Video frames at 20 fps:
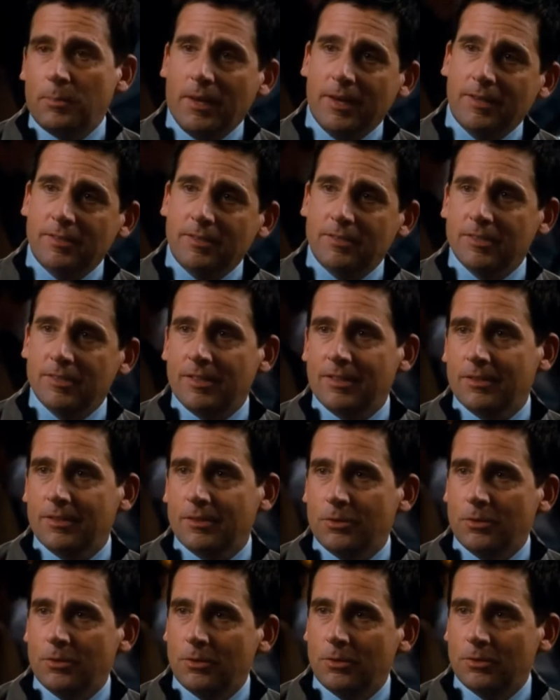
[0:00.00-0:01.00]
making that
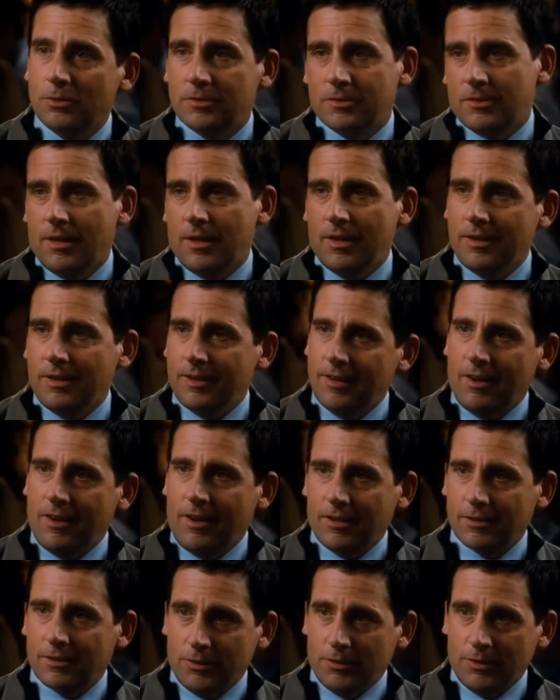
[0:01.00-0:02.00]
effort to
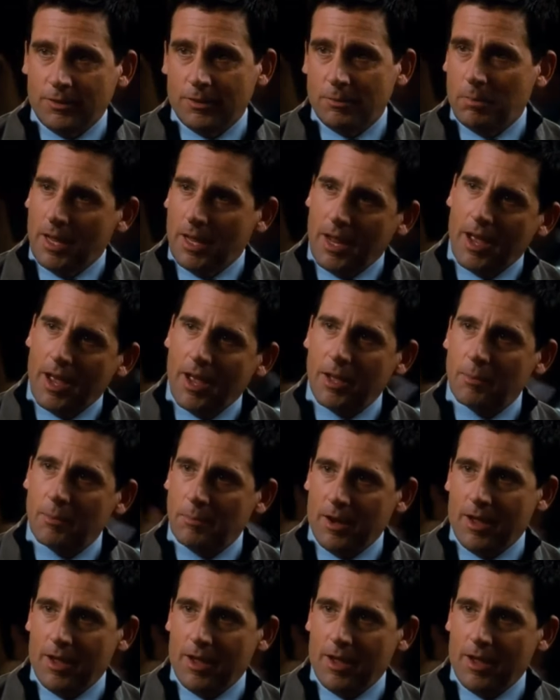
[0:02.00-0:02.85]
engage. I'm going to go deeper